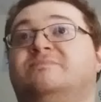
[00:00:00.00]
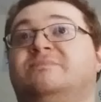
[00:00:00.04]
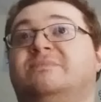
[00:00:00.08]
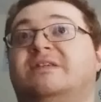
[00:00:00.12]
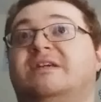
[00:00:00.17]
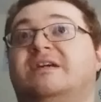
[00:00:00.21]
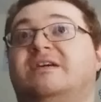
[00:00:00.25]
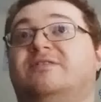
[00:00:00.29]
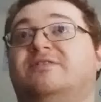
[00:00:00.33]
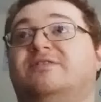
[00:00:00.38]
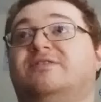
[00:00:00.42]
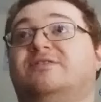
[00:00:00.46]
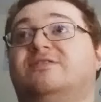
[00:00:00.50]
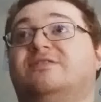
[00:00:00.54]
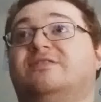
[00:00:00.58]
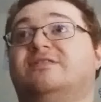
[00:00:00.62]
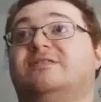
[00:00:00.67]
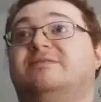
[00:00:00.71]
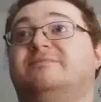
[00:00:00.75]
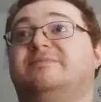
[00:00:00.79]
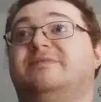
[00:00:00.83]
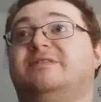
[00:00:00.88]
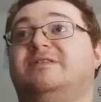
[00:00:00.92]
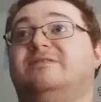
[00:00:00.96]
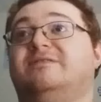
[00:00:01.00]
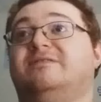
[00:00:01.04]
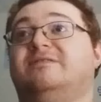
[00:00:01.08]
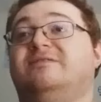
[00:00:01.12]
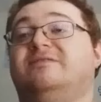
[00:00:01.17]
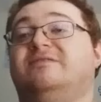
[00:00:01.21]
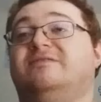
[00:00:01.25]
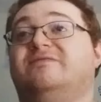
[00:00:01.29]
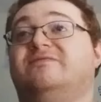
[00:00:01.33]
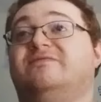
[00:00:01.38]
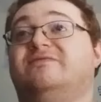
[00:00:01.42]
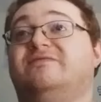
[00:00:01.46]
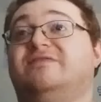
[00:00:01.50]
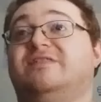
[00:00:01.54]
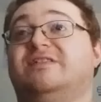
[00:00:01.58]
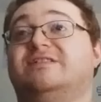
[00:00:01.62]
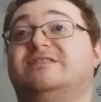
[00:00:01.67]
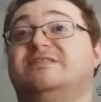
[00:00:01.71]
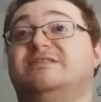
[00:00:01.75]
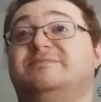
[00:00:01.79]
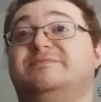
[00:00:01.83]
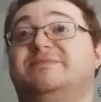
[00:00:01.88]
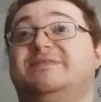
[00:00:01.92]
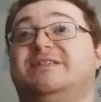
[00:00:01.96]
Now they're going to be
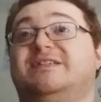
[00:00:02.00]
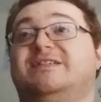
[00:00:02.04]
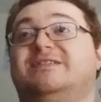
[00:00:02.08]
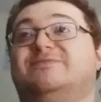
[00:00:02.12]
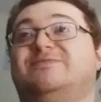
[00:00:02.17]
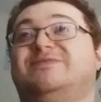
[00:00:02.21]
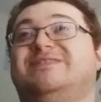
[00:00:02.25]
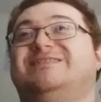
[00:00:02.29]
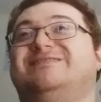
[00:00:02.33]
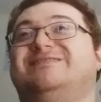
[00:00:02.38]
victims as well.